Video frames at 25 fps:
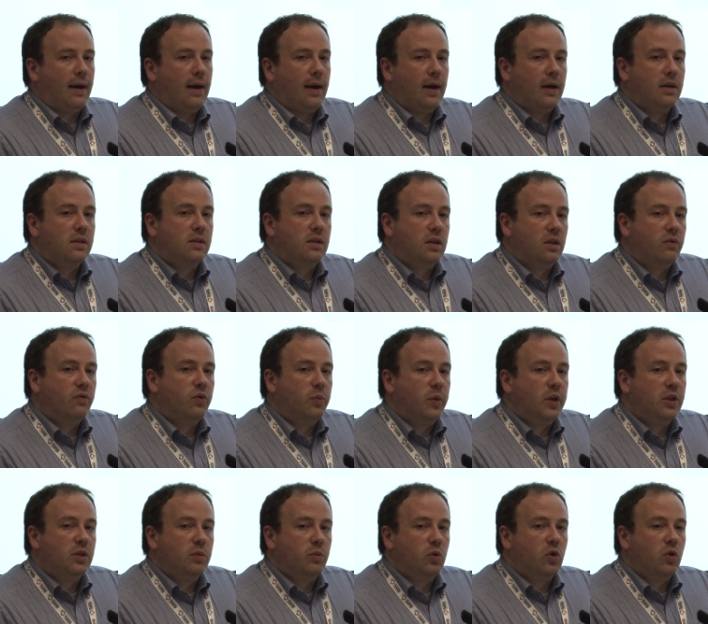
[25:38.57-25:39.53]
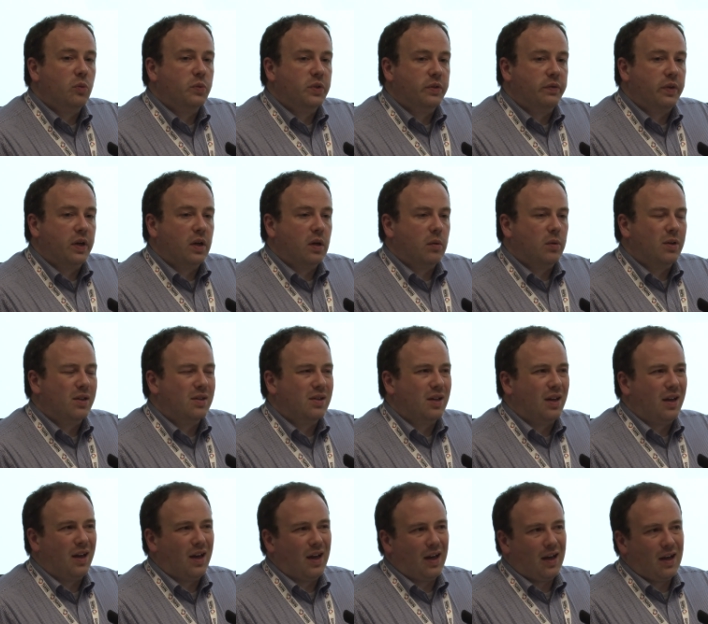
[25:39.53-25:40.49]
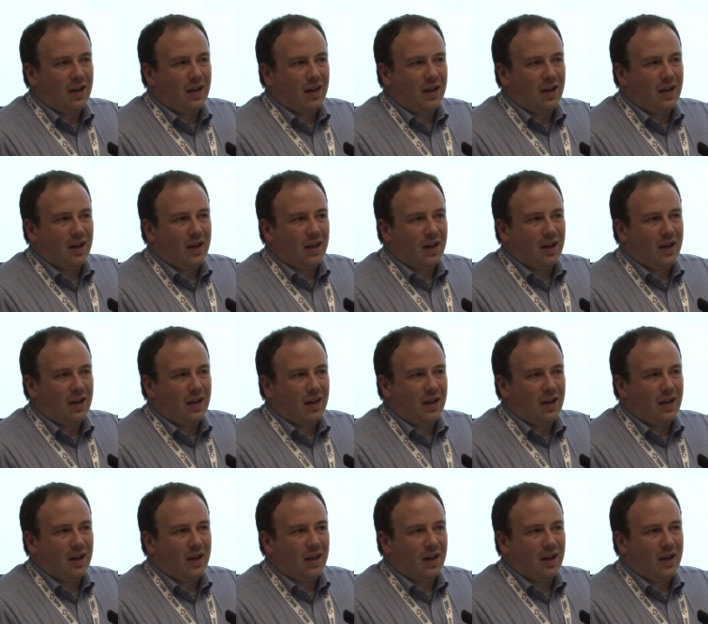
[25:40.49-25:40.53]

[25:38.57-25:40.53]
As the information becomes available and say,